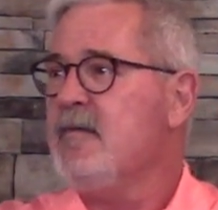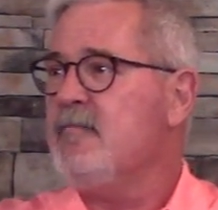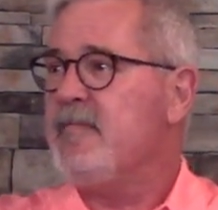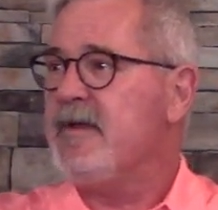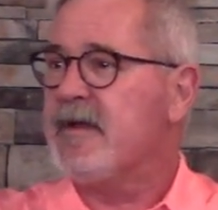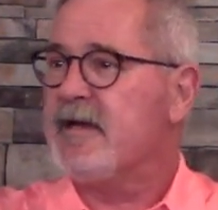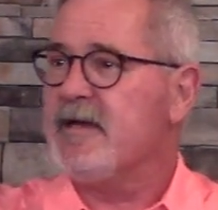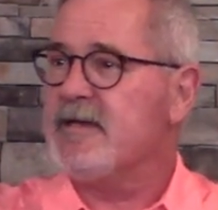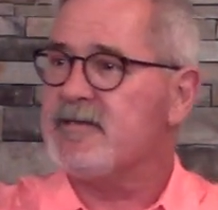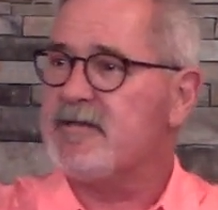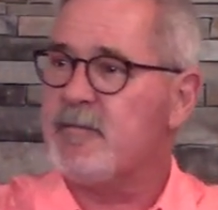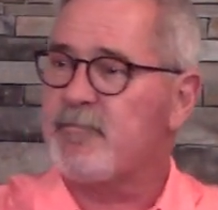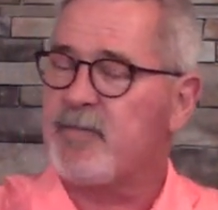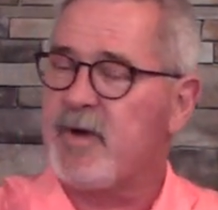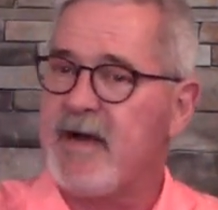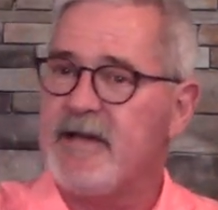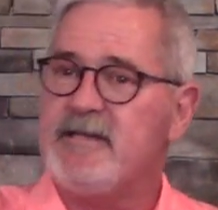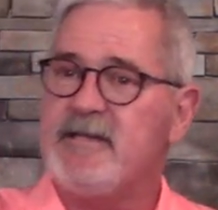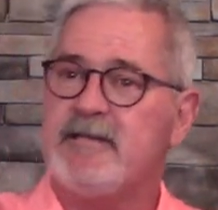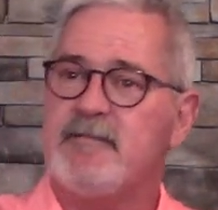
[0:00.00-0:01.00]
Because the
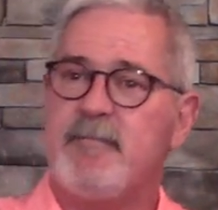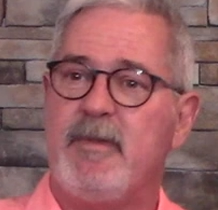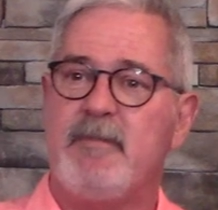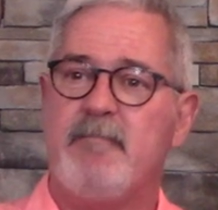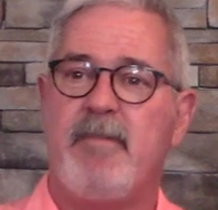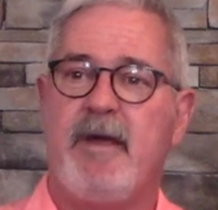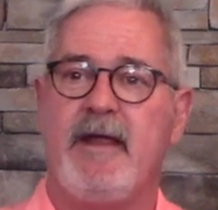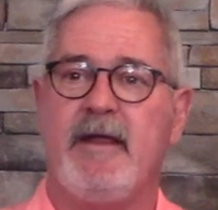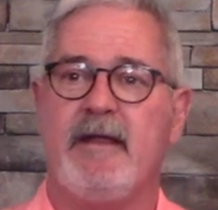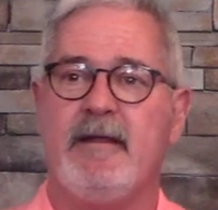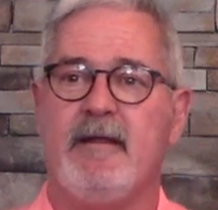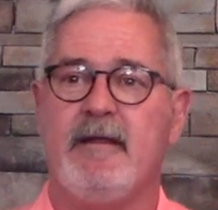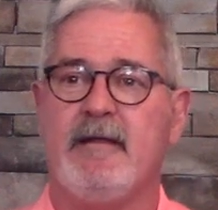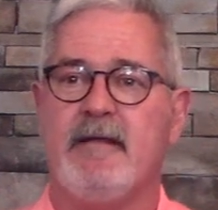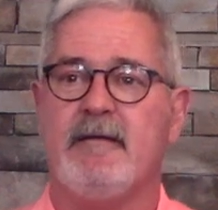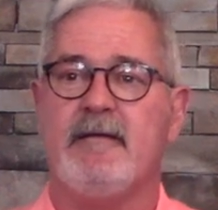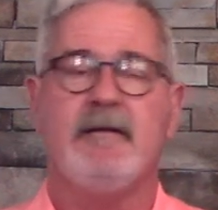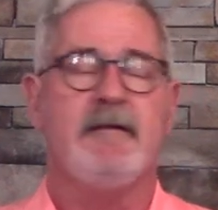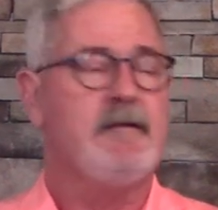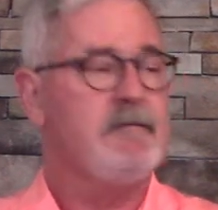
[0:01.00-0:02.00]
price has been paid.
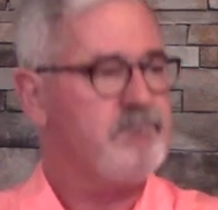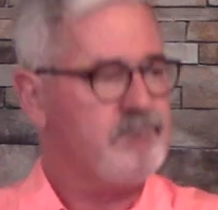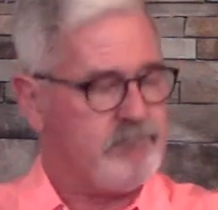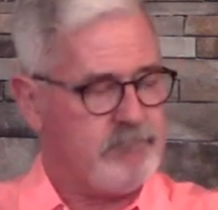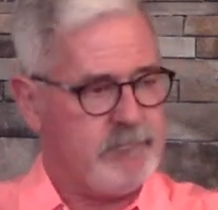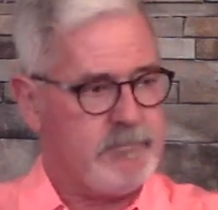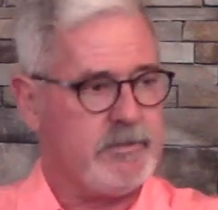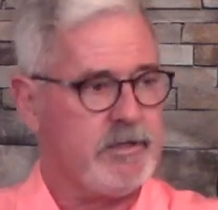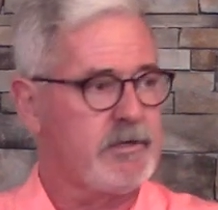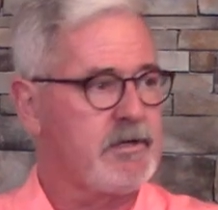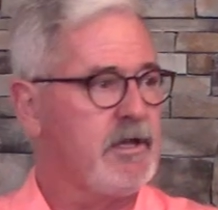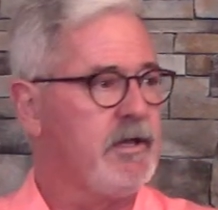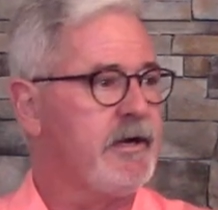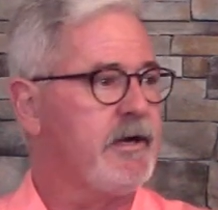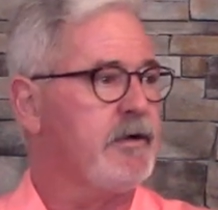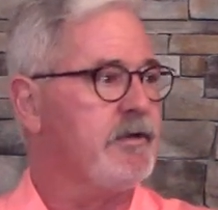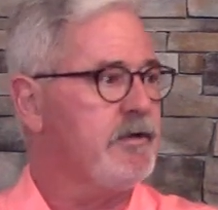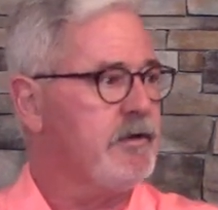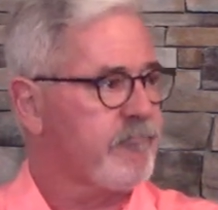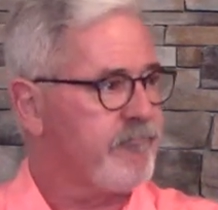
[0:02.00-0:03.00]
You're
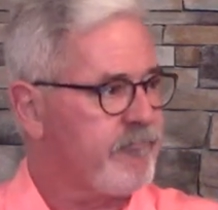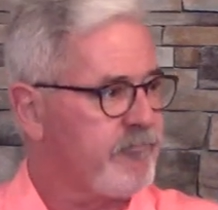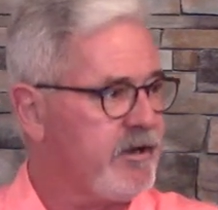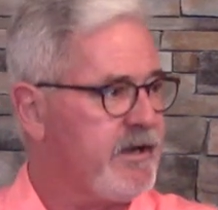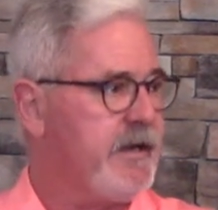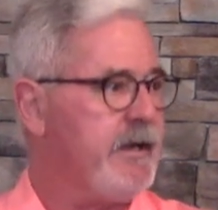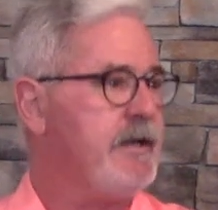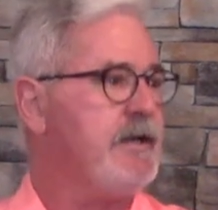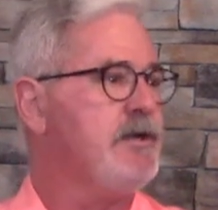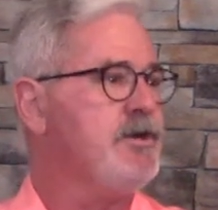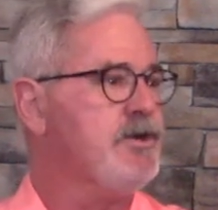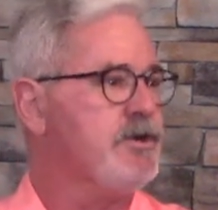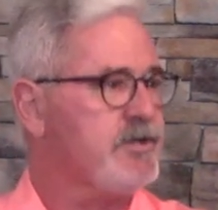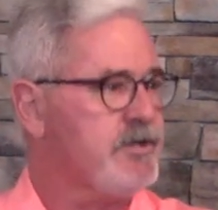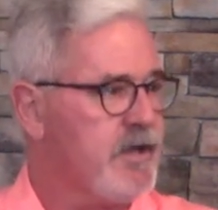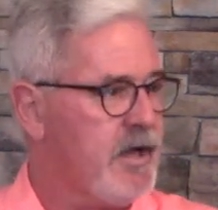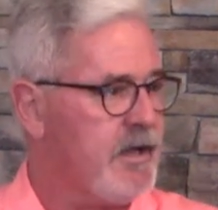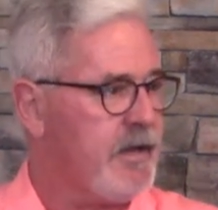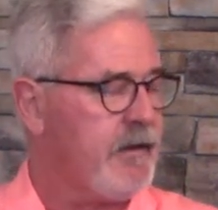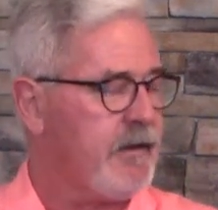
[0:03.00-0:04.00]
clear, you're free, you're
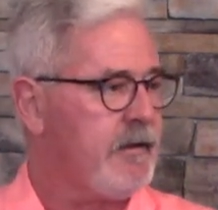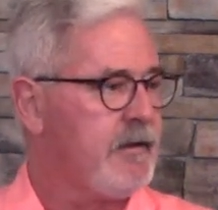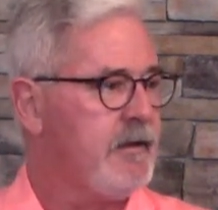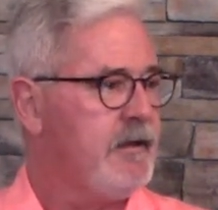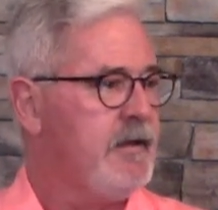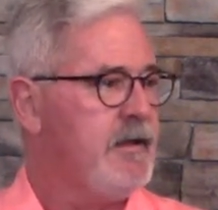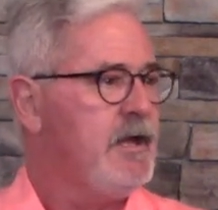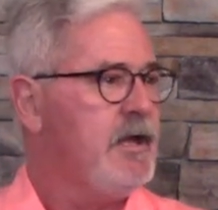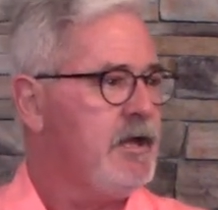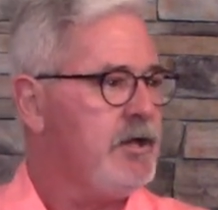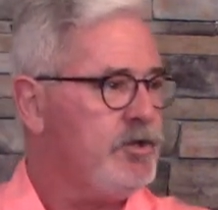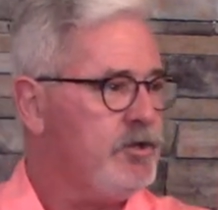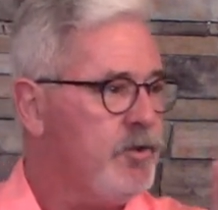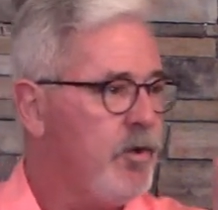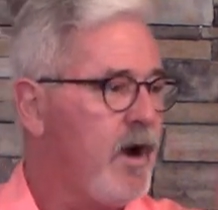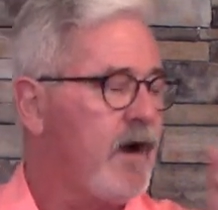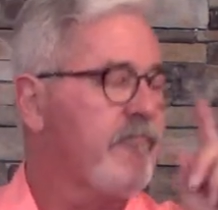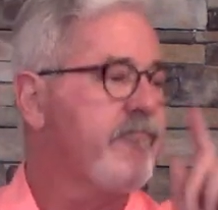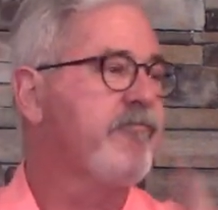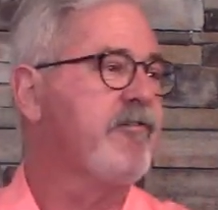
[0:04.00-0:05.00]
done.
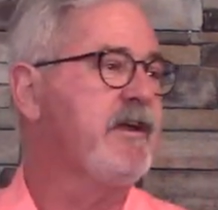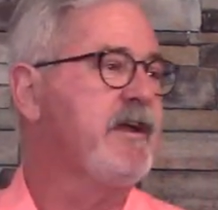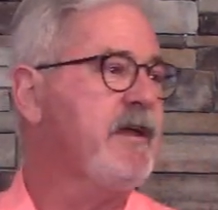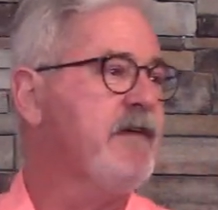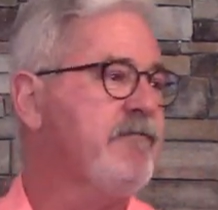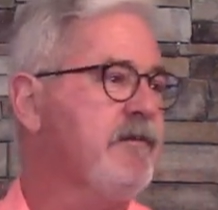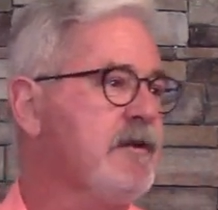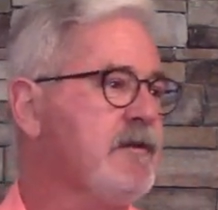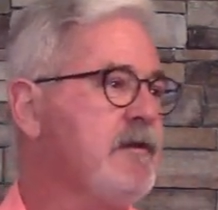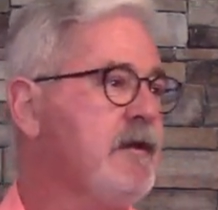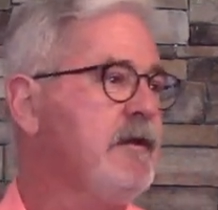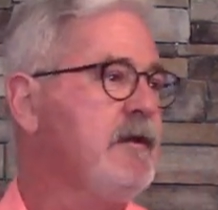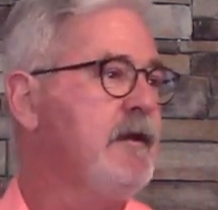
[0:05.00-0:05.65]
You are forgiven.